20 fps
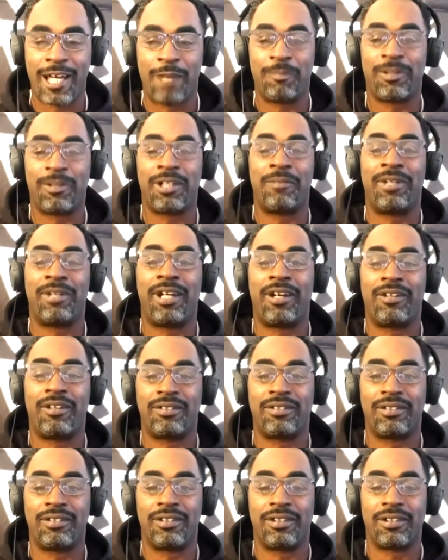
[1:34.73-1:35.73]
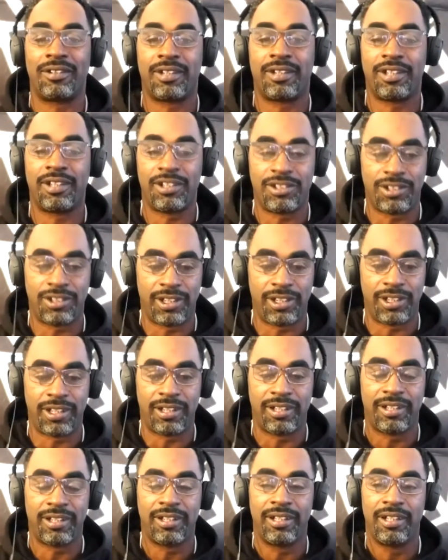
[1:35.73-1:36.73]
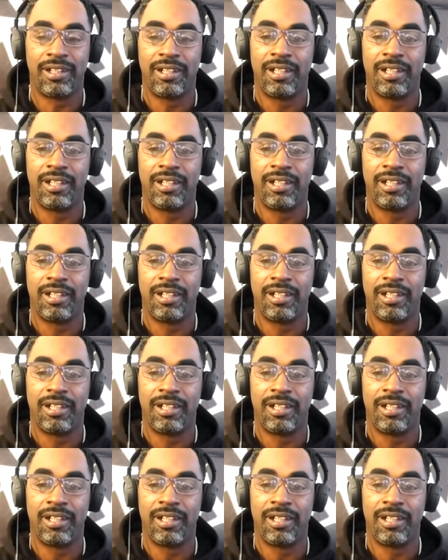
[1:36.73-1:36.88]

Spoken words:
album coming out this year.